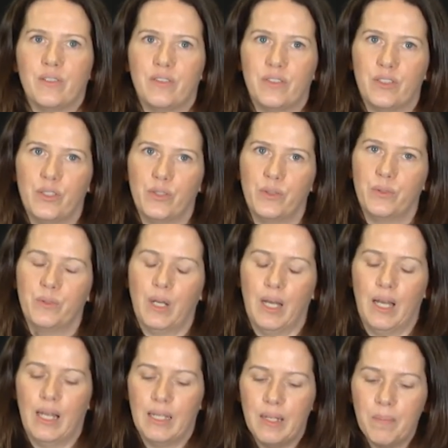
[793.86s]
to
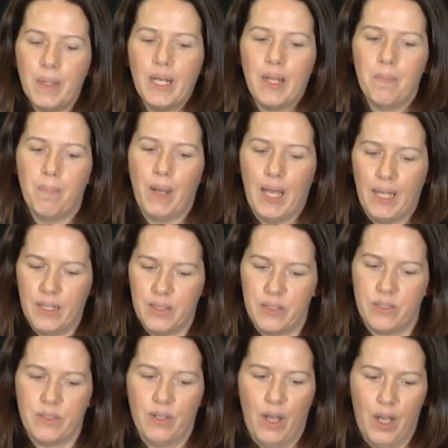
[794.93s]
uh, eliminate
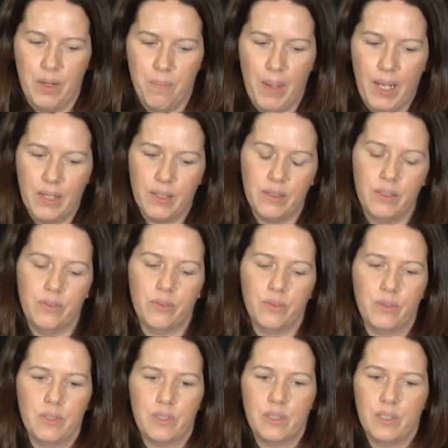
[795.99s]
bias automatically
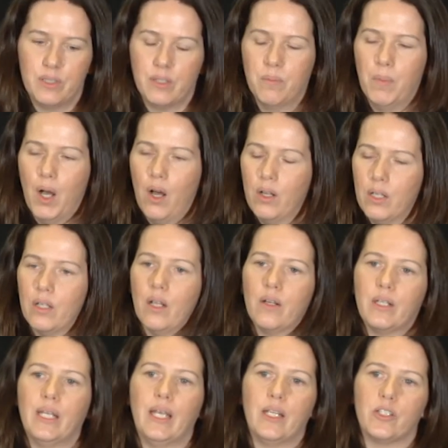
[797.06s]
through the system all
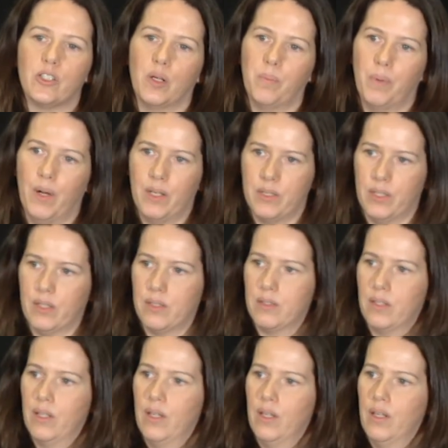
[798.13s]
along the HR
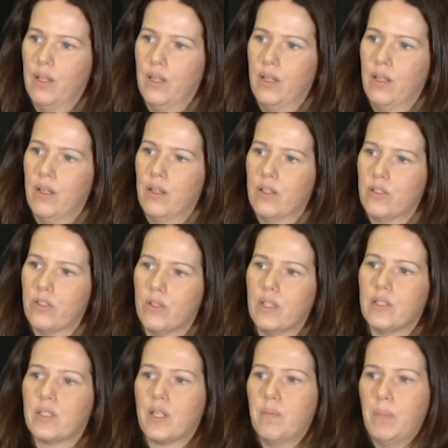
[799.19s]
process. So
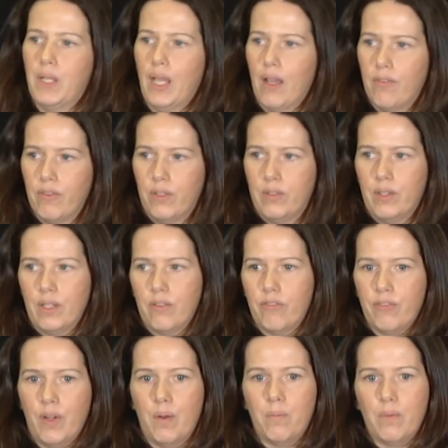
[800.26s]
this can be everything
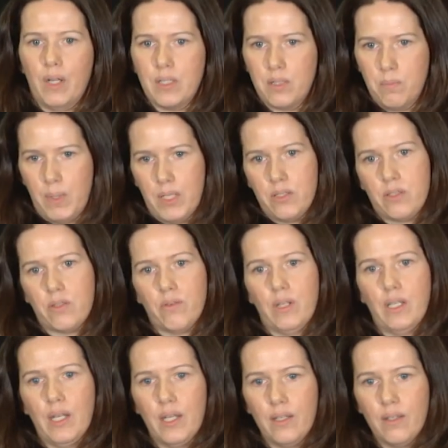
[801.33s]
from resume
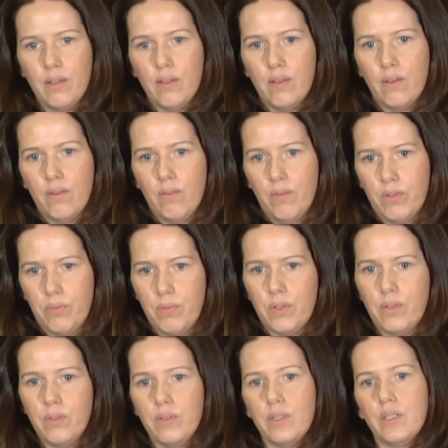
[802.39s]
screening with
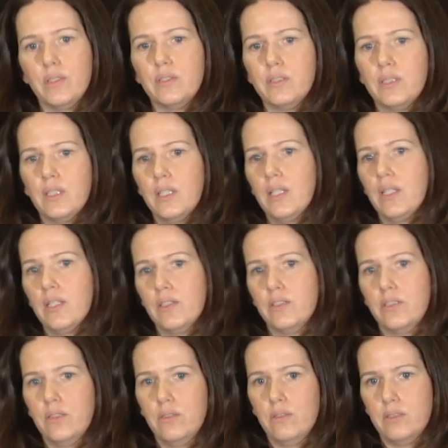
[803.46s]
recruiters
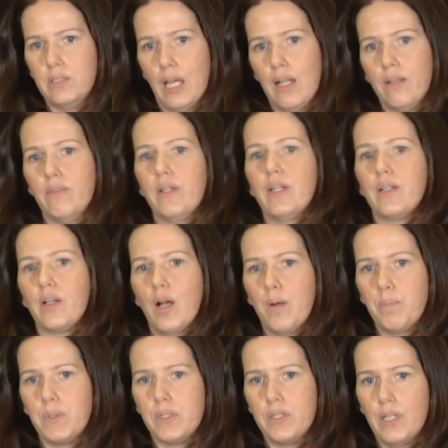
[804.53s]
to salary and
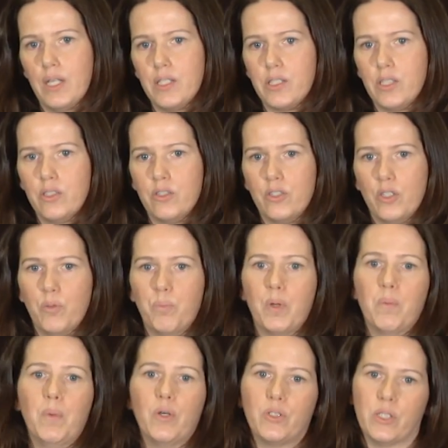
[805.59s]
compensation to
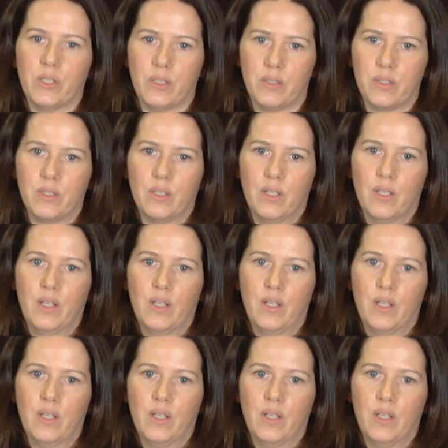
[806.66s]
promotions.